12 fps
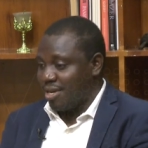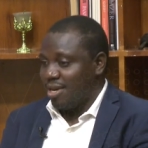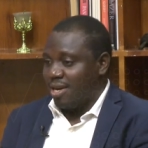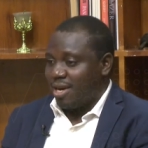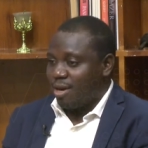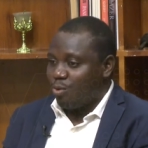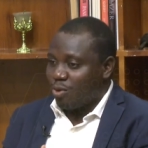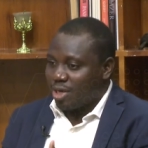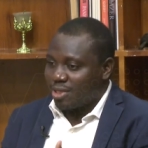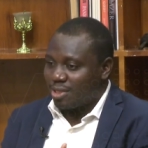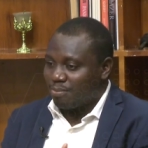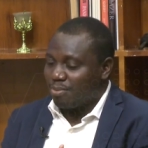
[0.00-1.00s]
Mm. And what
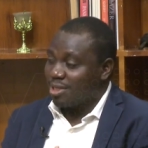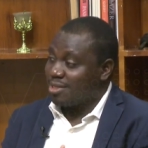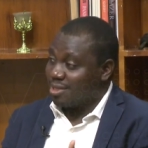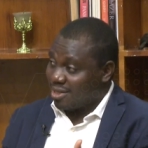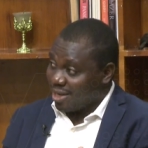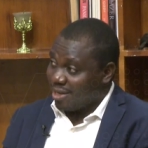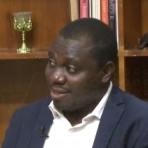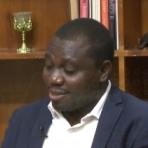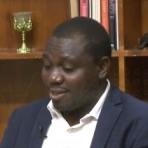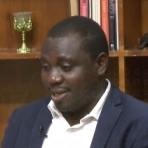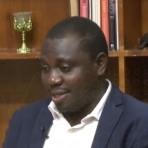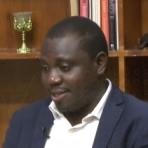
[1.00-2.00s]
it simply
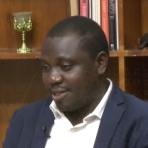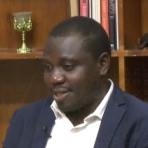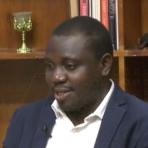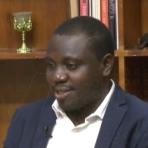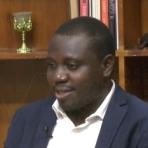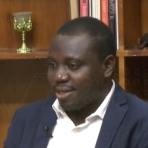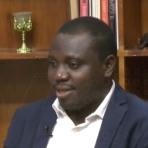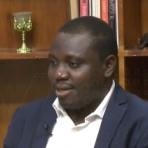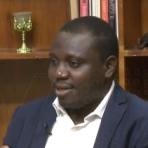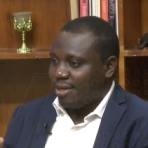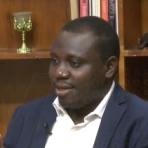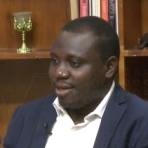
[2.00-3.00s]
says is that
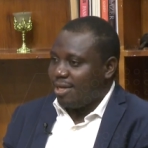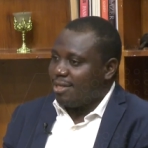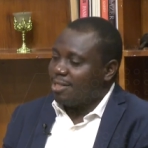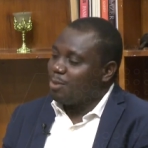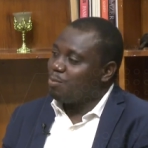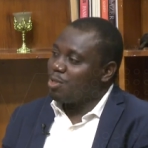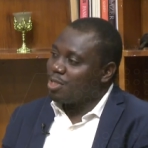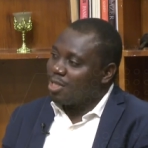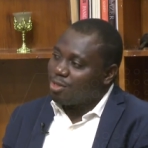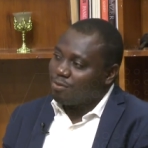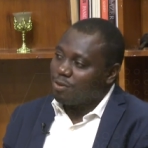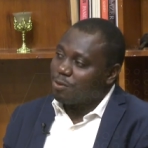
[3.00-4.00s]
eighty
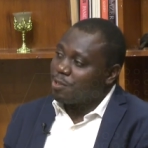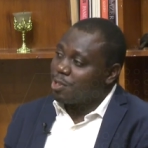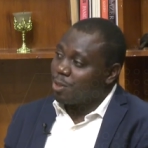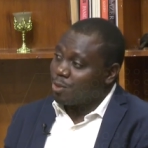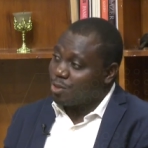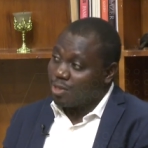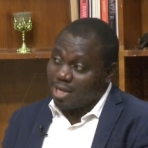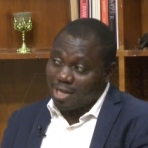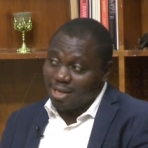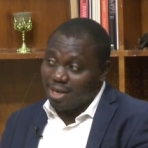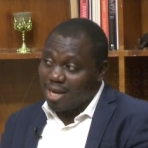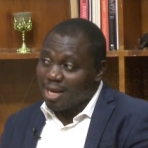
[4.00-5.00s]
percent of the results you
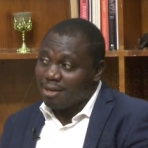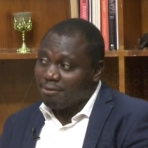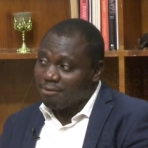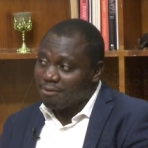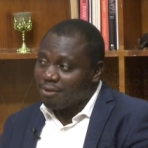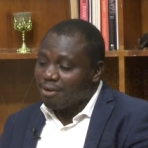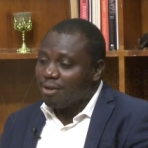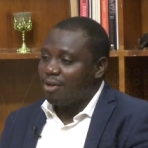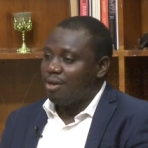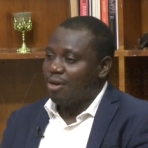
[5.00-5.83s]
get in life mm-hmm.